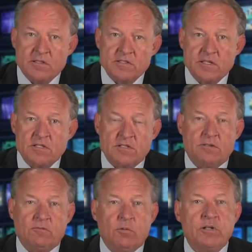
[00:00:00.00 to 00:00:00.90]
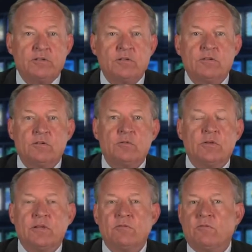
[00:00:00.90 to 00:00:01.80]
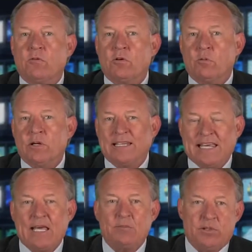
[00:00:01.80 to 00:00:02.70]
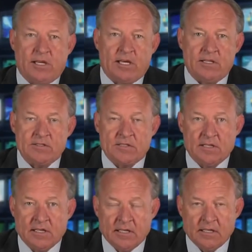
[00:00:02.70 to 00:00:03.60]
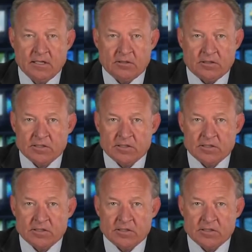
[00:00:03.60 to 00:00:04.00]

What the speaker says: decision of what to do with their 401k plans. Here to